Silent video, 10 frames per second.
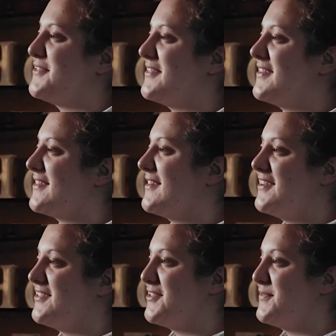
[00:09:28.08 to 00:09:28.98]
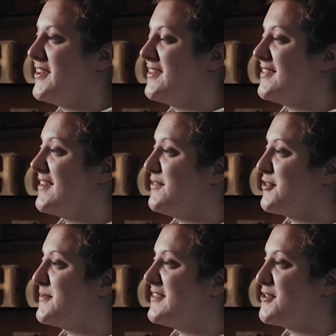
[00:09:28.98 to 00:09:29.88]
if you're unsure about
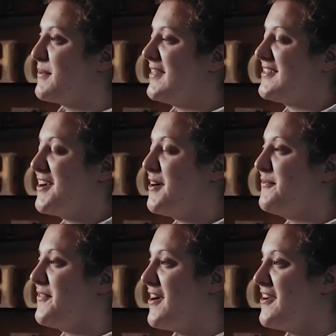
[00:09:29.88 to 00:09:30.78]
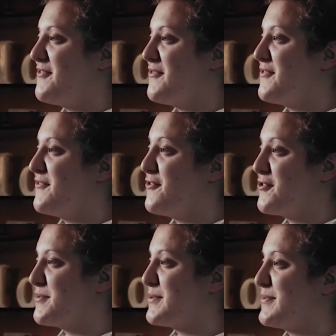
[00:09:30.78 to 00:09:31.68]
lighting. I'm still learning a lot about
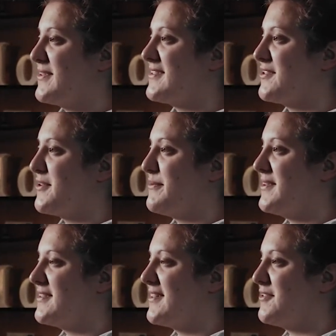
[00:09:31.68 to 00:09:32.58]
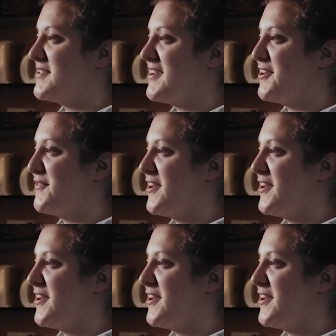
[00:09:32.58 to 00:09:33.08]
lighting. Every time I do a video,